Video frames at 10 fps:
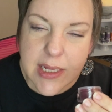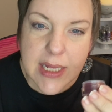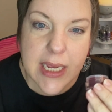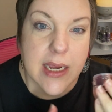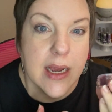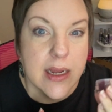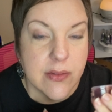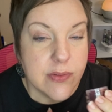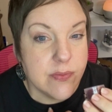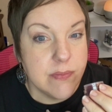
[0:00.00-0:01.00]
like
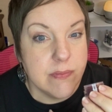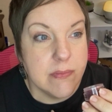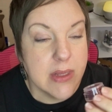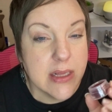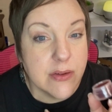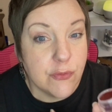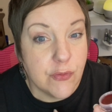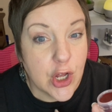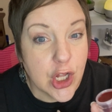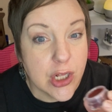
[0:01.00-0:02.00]
in the
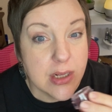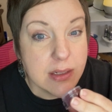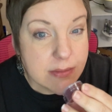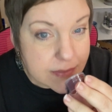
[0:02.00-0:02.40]
fall.